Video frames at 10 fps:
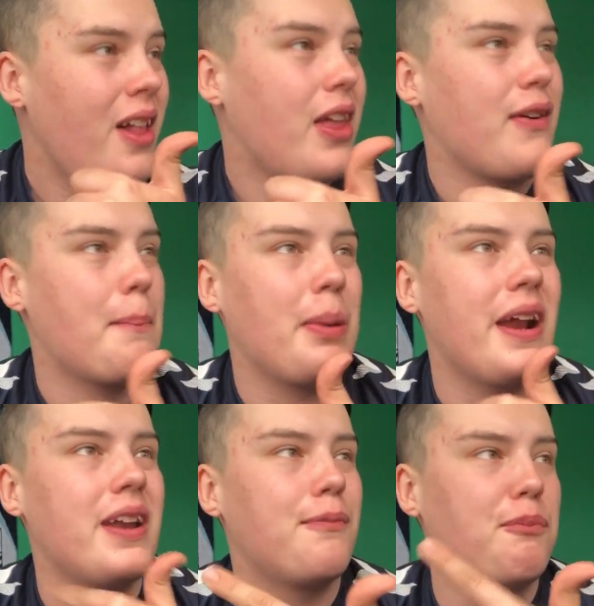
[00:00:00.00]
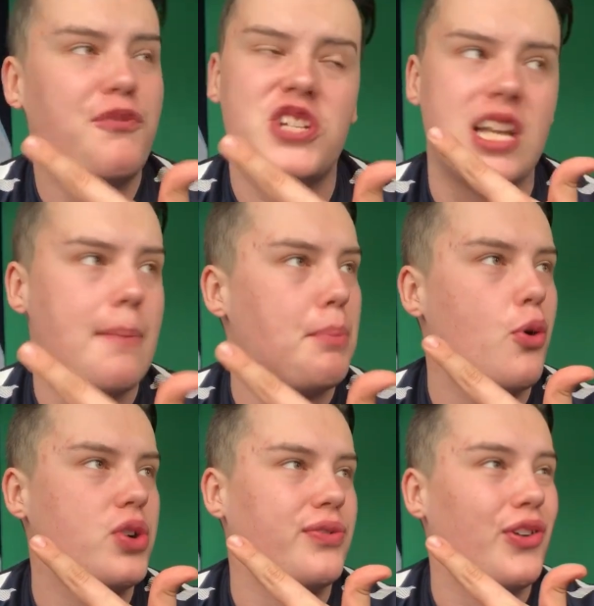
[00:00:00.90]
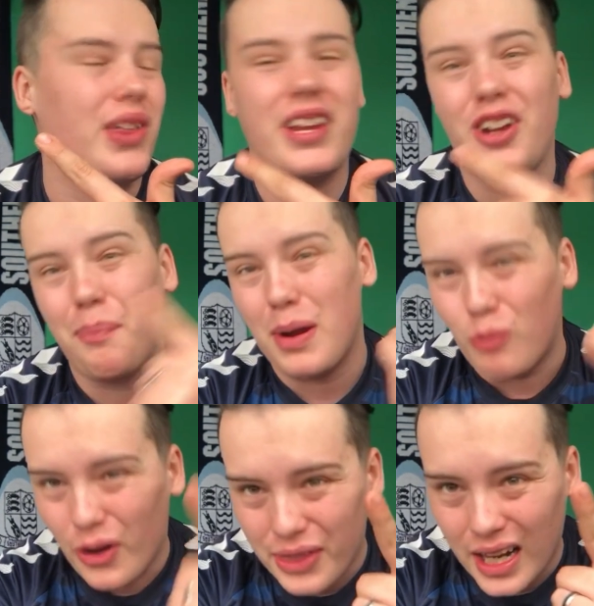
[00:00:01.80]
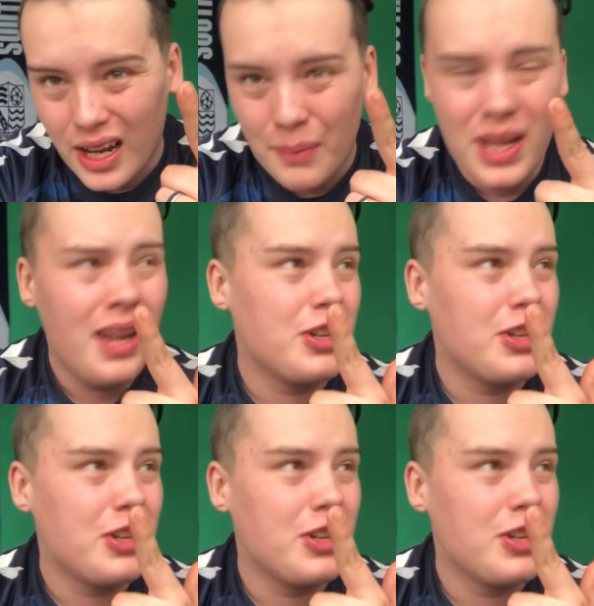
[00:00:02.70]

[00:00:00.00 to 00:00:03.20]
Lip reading: They've had plenty of slip balls through. They could be 1-0 up.